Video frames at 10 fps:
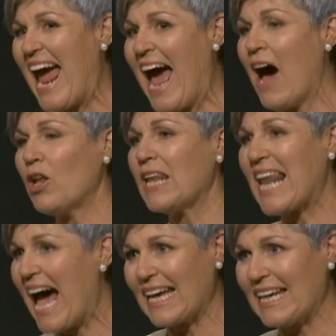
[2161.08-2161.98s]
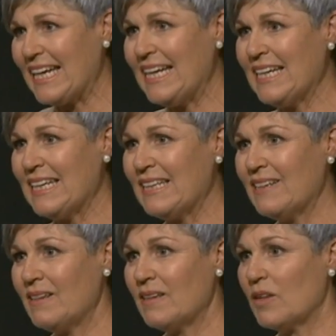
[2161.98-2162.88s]
how lucky
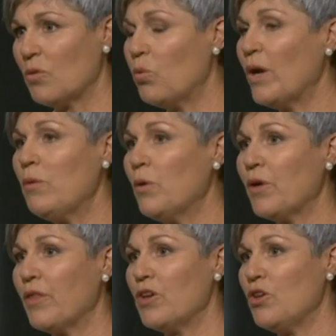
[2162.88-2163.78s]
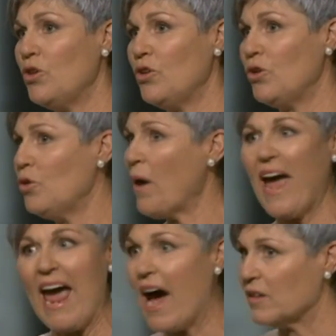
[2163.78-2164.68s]
that we were that you
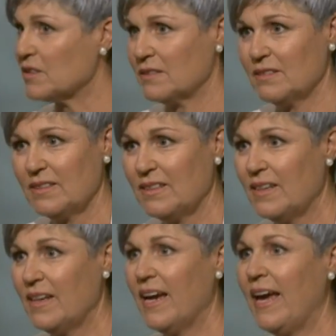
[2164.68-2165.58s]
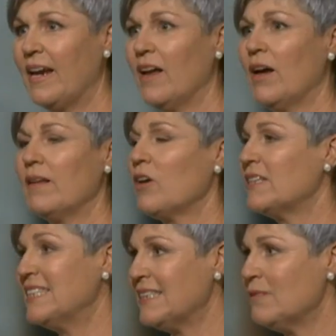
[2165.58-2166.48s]
were ours. And I, I,
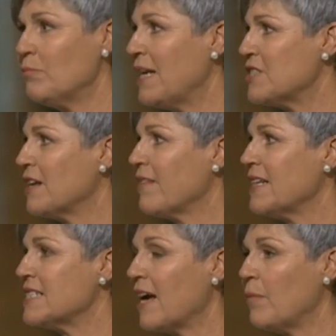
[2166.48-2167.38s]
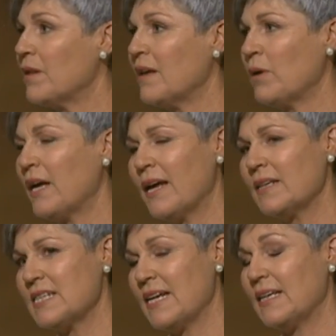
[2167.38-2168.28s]
didn't mention it that day, but then we had
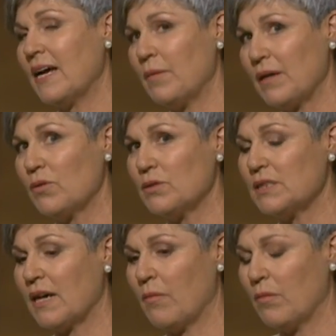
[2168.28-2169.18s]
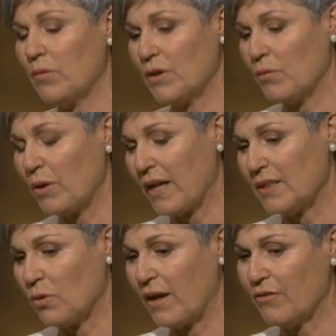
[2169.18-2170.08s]
a 10 day because um, we, we,
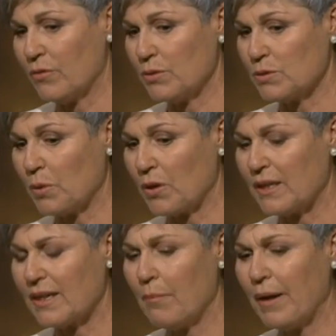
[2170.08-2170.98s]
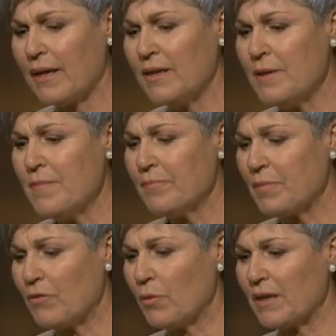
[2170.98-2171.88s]
had to wait for Will's body to come back
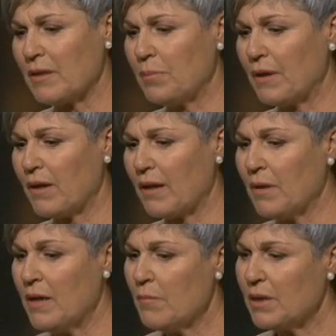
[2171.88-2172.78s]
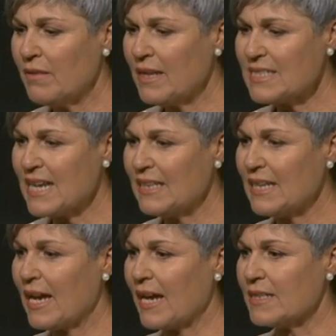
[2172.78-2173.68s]
before we could bury him. But in that 10
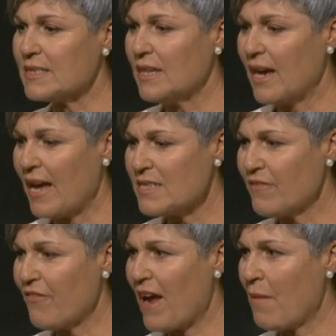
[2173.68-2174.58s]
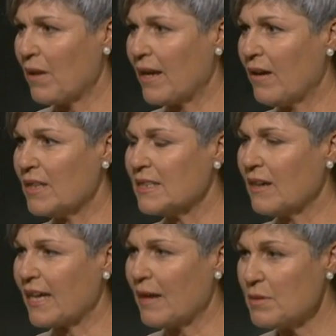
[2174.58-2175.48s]
days, as a family, I,
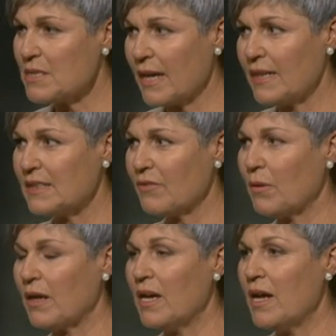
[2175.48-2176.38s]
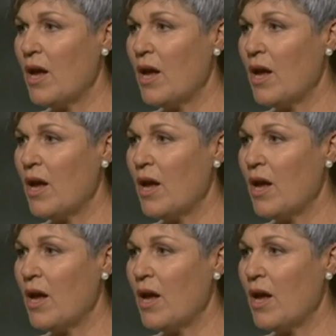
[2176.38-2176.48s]
I kept saying to everyone,